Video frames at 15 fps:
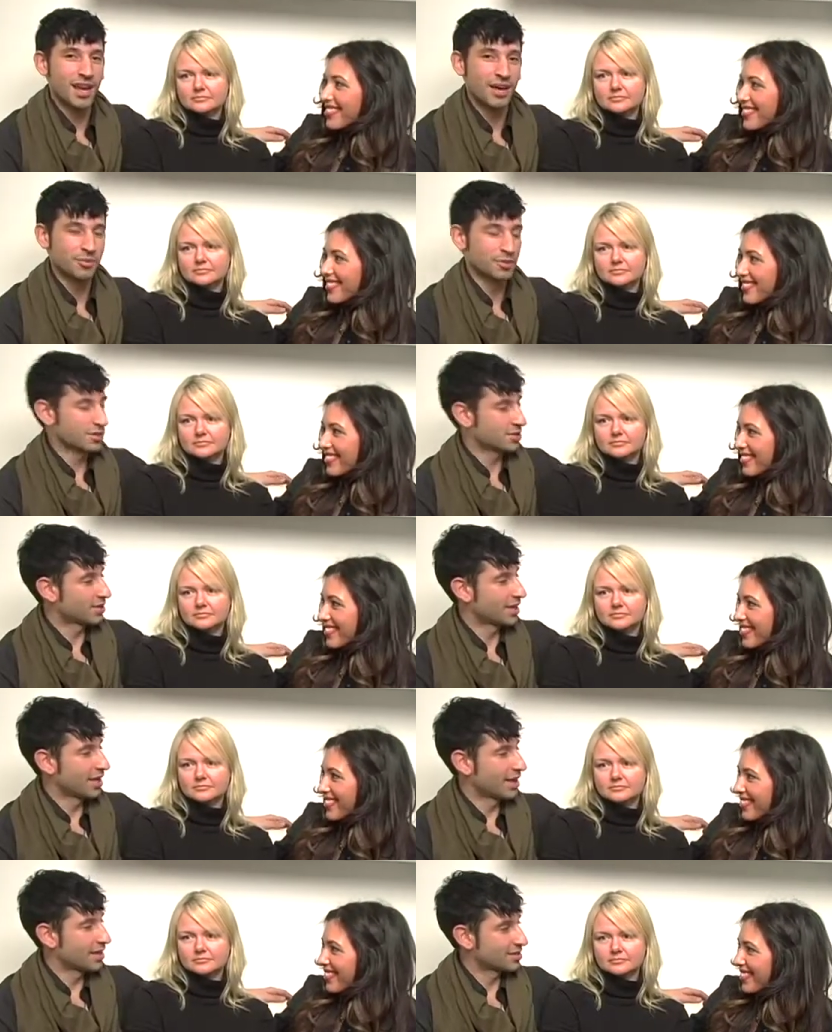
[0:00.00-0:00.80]
Speaker 1: And we're just going
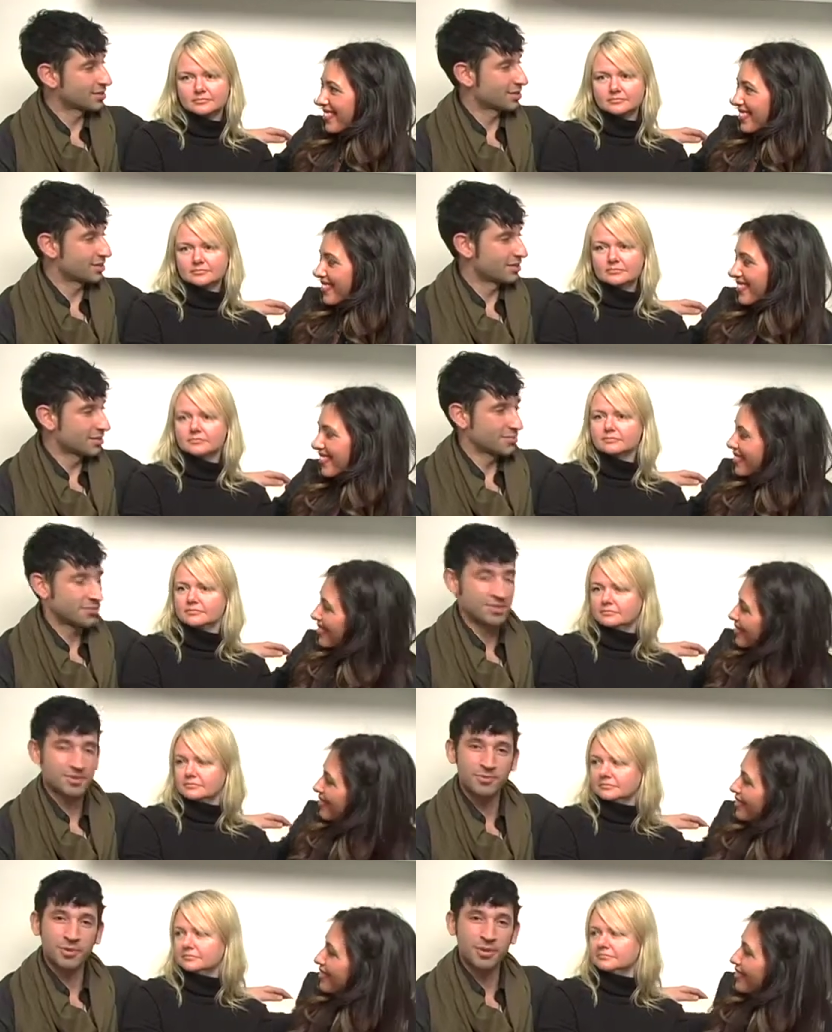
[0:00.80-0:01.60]
to ask Elizabeth
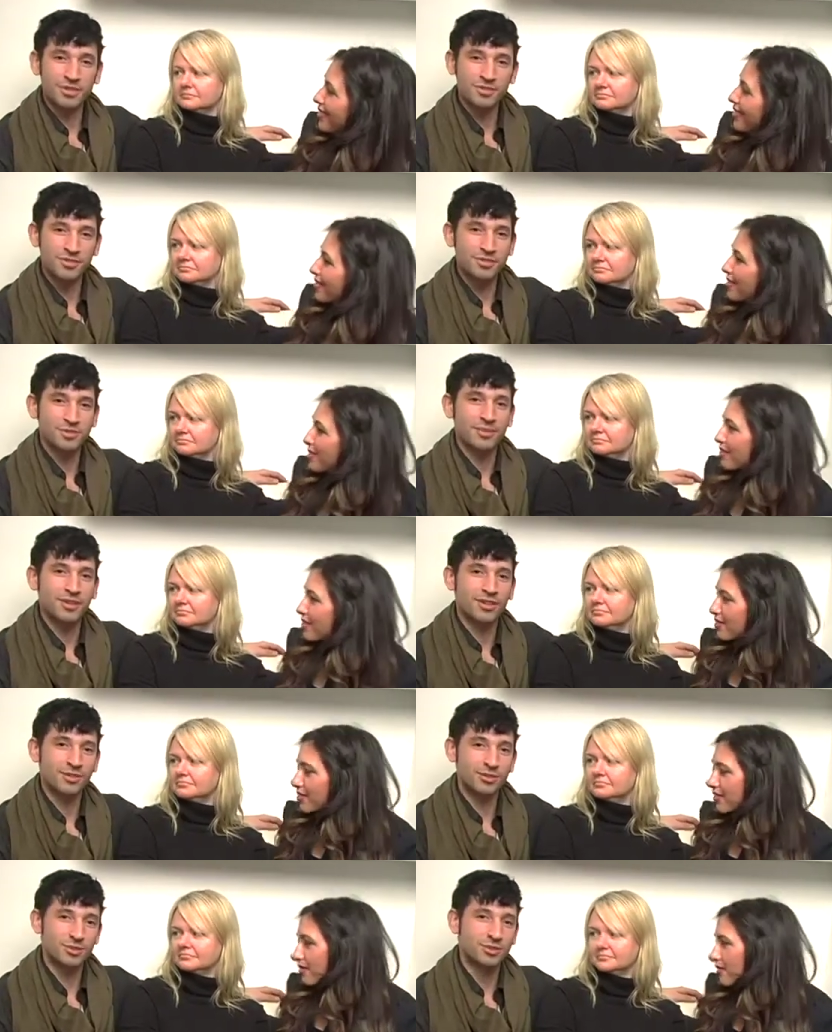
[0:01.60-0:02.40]
some questions about
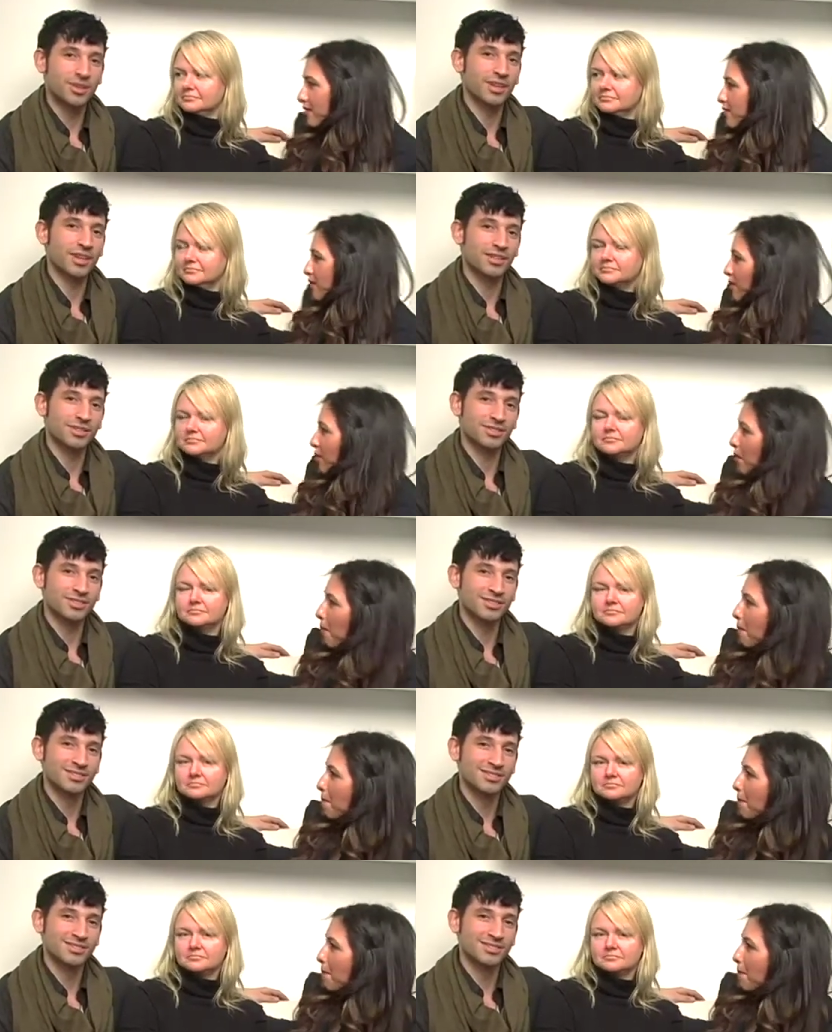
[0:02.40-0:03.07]
her shoe collection.